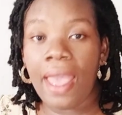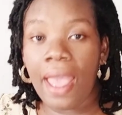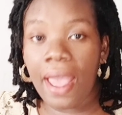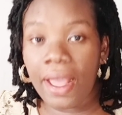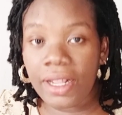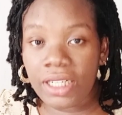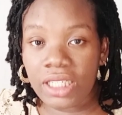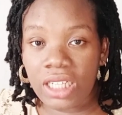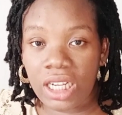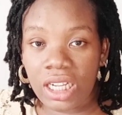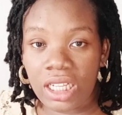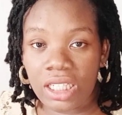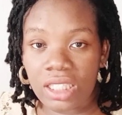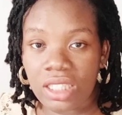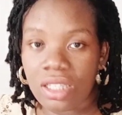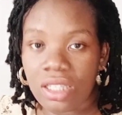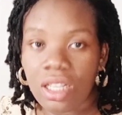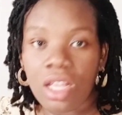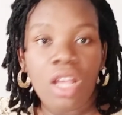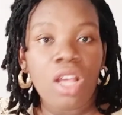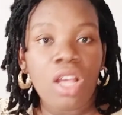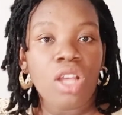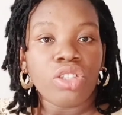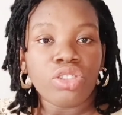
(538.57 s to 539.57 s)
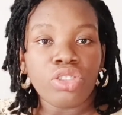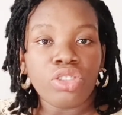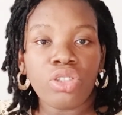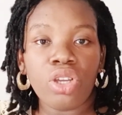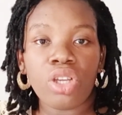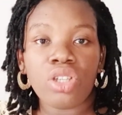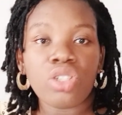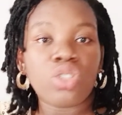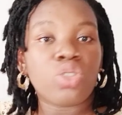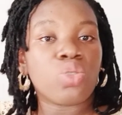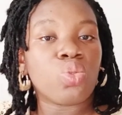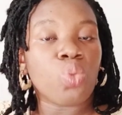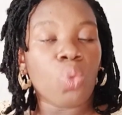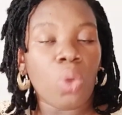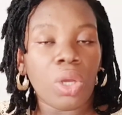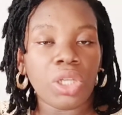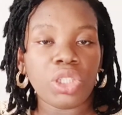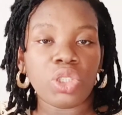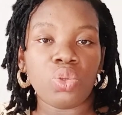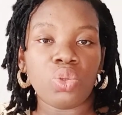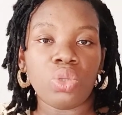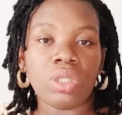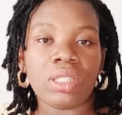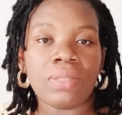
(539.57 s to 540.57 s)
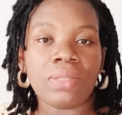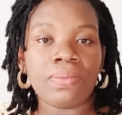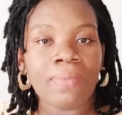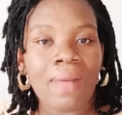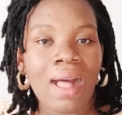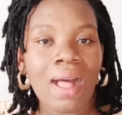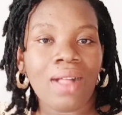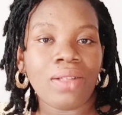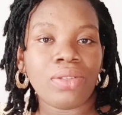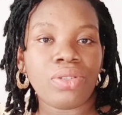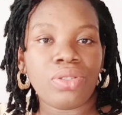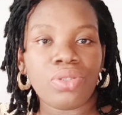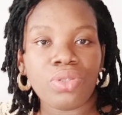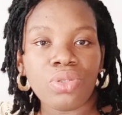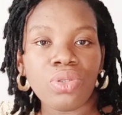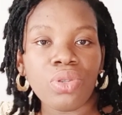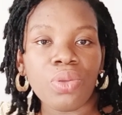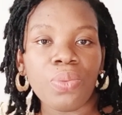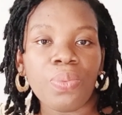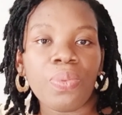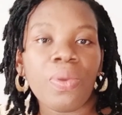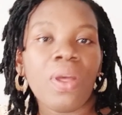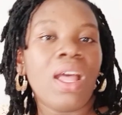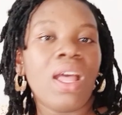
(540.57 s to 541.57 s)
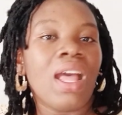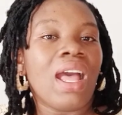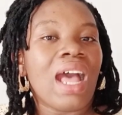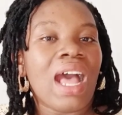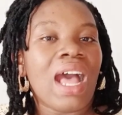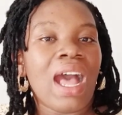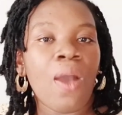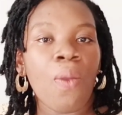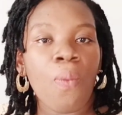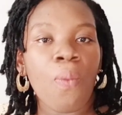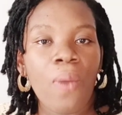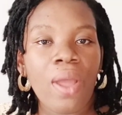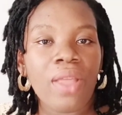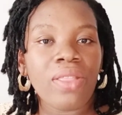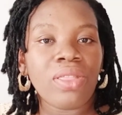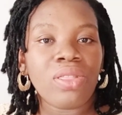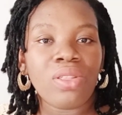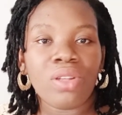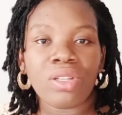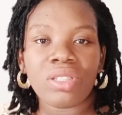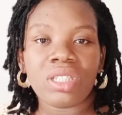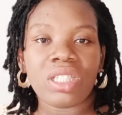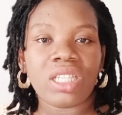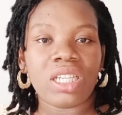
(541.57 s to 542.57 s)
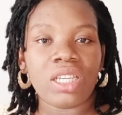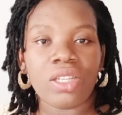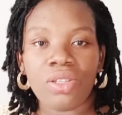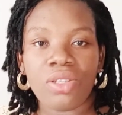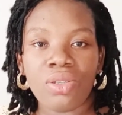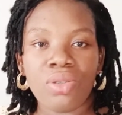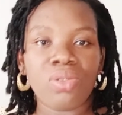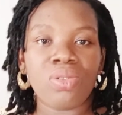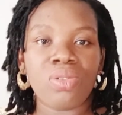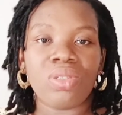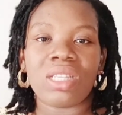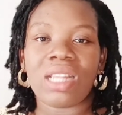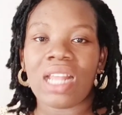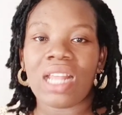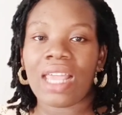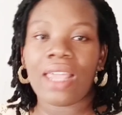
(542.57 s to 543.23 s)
agent. Just wash with mild soap. And when not in use,